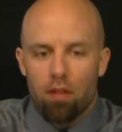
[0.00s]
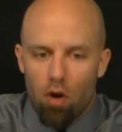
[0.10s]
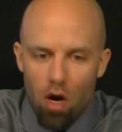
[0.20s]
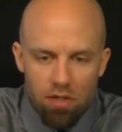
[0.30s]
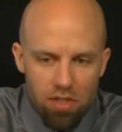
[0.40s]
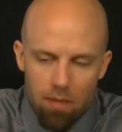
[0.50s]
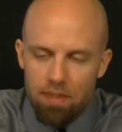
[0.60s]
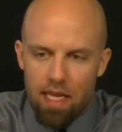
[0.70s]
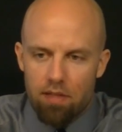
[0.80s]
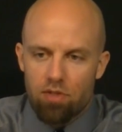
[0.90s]
There are some
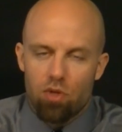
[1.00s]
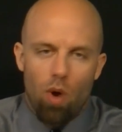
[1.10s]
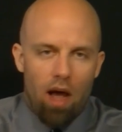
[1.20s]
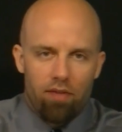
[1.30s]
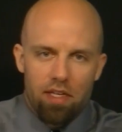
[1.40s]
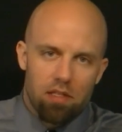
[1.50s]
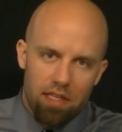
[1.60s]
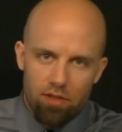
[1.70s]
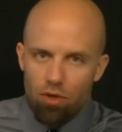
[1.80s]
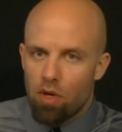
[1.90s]
deists who
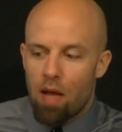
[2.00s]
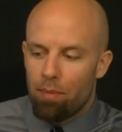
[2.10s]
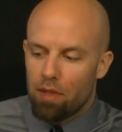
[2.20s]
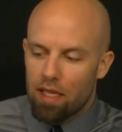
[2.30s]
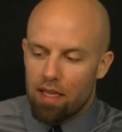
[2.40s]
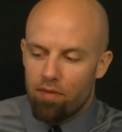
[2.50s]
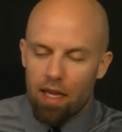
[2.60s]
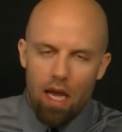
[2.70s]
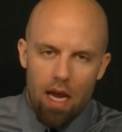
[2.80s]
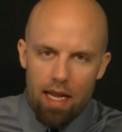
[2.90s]
obviously do not believe
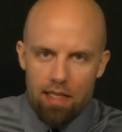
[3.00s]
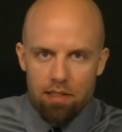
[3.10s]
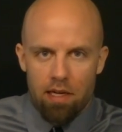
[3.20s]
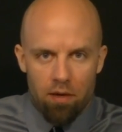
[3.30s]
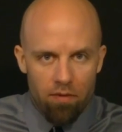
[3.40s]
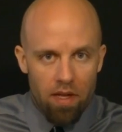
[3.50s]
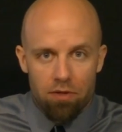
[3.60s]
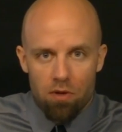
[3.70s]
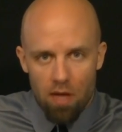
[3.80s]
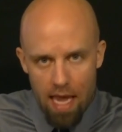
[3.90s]
that God has an
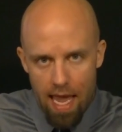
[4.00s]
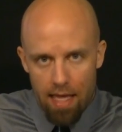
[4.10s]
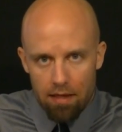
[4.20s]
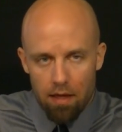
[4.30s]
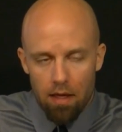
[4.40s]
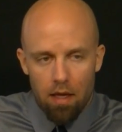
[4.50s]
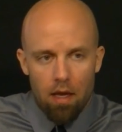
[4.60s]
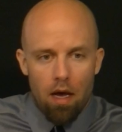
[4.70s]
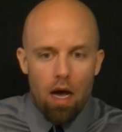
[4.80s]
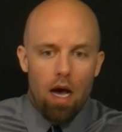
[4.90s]
interventional hand.
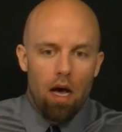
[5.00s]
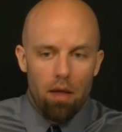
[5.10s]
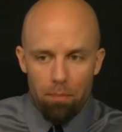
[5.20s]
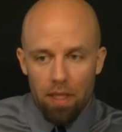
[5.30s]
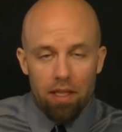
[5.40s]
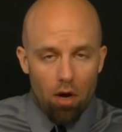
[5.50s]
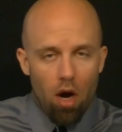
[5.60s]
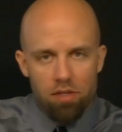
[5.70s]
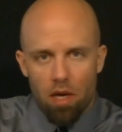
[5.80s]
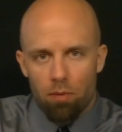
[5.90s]
But there
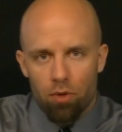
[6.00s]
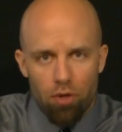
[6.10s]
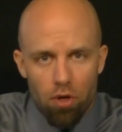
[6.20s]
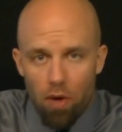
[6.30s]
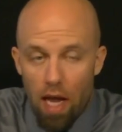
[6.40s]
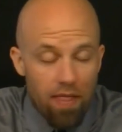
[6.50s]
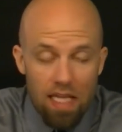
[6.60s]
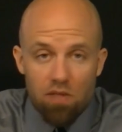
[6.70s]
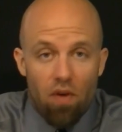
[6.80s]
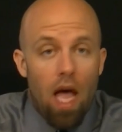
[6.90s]
are some who do, and
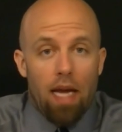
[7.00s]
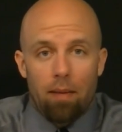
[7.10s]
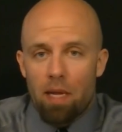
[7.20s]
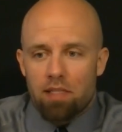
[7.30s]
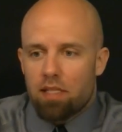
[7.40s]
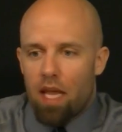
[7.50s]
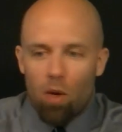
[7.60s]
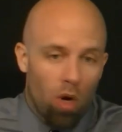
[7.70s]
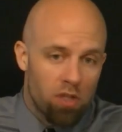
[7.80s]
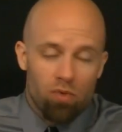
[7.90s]
that's fine. I'm not
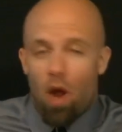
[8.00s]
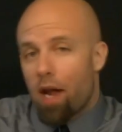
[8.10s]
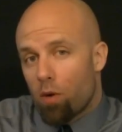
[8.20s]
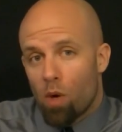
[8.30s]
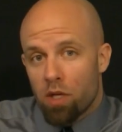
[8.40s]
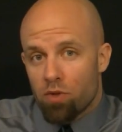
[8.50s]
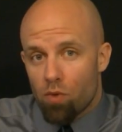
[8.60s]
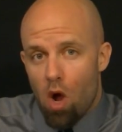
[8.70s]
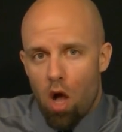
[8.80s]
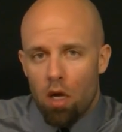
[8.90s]
saying one's right or one's
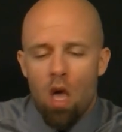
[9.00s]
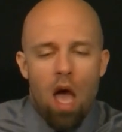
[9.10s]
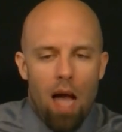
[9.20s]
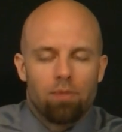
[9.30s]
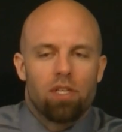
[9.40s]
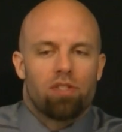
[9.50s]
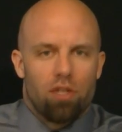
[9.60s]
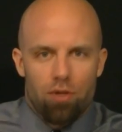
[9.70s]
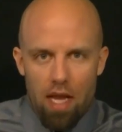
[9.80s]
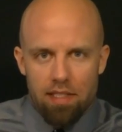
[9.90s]
wrong. I'm just
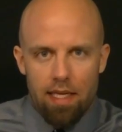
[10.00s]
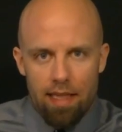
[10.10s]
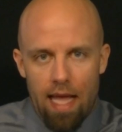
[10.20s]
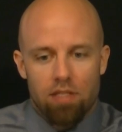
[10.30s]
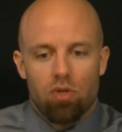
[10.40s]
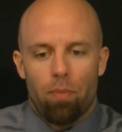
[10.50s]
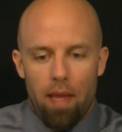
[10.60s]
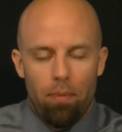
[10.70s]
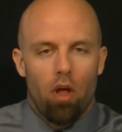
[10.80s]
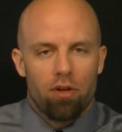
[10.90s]
addressing that so
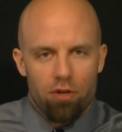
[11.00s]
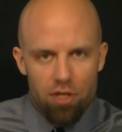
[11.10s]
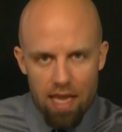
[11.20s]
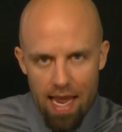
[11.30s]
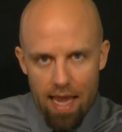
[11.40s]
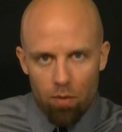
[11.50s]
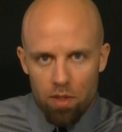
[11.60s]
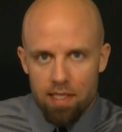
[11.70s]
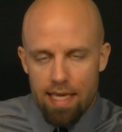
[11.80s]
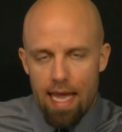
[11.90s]
people understand,
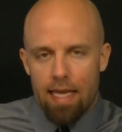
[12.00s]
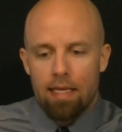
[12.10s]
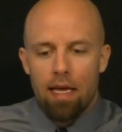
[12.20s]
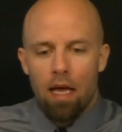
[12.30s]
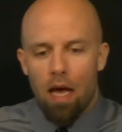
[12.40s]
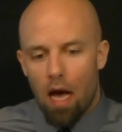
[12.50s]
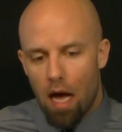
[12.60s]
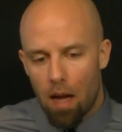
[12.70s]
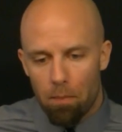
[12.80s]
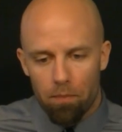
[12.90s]
once again,
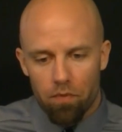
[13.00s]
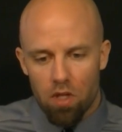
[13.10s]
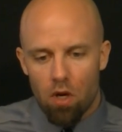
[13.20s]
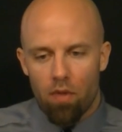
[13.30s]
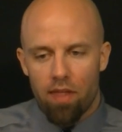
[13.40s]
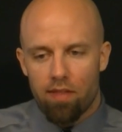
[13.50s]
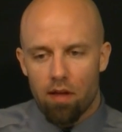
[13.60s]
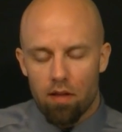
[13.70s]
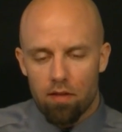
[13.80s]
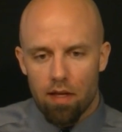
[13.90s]

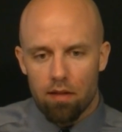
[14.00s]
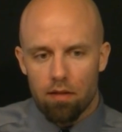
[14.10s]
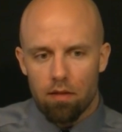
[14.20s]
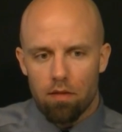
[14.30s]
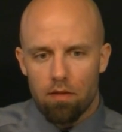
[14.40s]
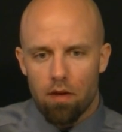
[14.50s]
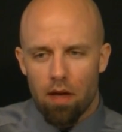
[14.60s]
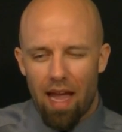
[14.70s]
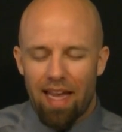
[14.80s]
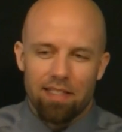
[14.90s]
that
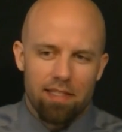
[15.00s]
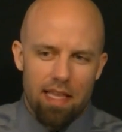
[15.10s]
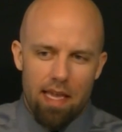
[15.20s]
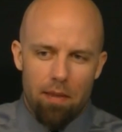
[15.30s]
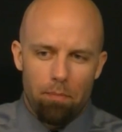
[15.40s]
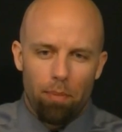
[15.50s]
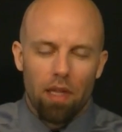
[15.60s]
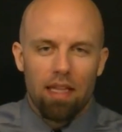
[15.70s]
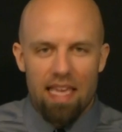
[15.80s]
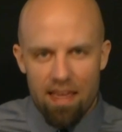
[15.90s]
the
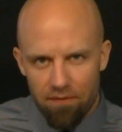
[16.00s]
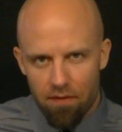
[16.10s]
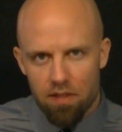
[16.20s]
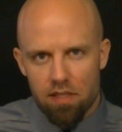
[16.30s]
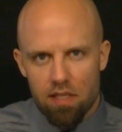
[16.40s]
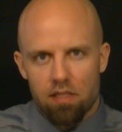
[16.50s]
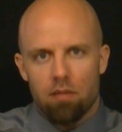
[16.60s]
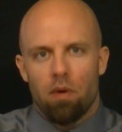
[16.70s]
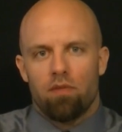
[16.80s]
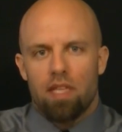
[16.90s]
belief
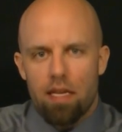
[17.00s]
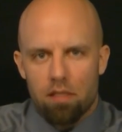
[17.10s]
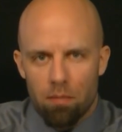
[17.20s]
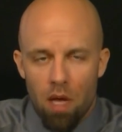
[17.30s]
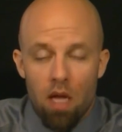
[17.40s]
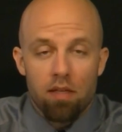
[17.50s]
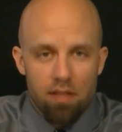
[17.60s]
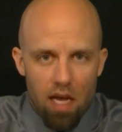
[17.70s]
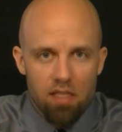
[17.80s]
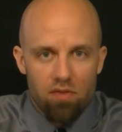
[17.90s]
system of deism
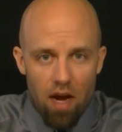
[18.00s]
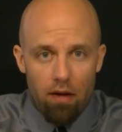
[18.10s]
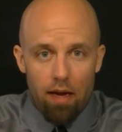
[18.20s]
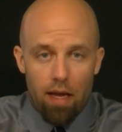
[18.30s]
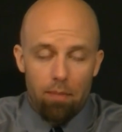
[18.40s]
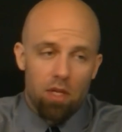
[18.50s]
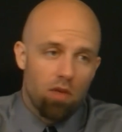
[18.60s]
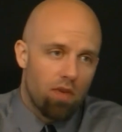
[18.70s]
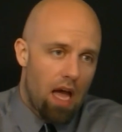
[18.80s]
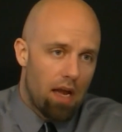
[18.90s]
does vary. I mean,
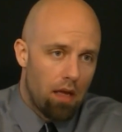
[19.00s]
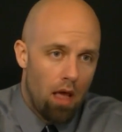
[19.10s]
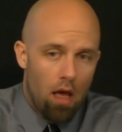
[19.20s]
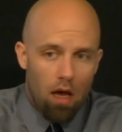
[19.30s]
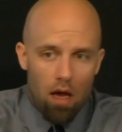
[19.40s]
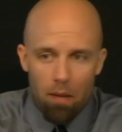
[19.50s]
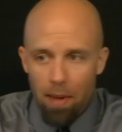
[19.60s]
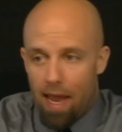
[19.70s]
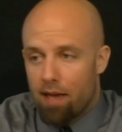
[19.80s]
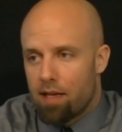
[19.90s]
you've got
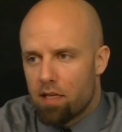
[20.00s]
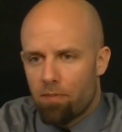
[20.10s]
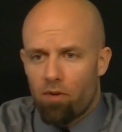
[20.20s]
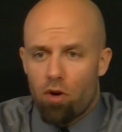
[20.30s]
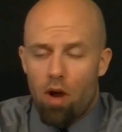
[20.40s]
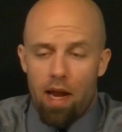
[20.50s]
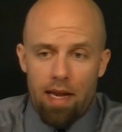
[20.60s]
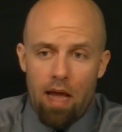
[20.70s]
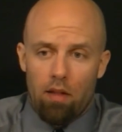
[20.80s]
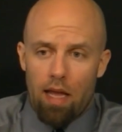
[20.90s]
pandeism, for
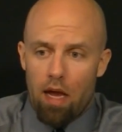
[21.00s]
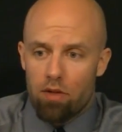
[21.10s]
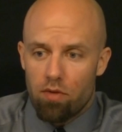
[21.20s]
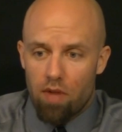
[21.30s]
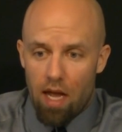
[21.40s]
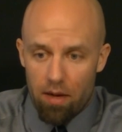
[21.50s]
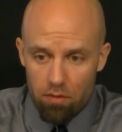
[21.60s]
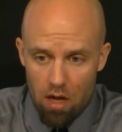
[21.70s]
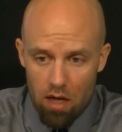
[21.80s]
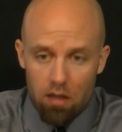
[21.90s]
crying out loud. You've
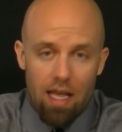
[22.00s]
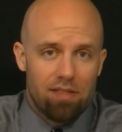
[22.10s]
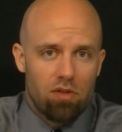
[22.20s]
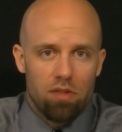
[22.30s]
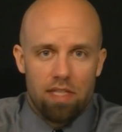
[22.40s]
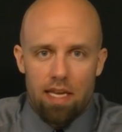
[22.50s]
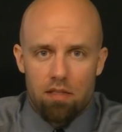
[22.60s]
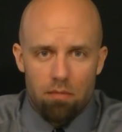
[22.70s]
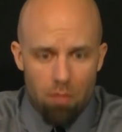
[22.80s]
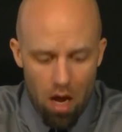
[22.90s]
got classical
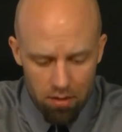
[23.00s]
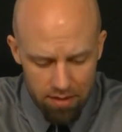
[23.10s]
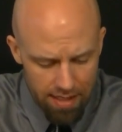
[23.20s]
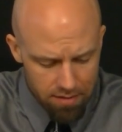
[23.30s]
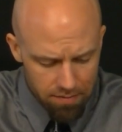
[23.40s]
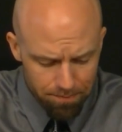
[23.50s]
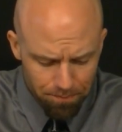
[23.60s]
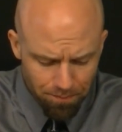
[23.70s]
deism, modern deism.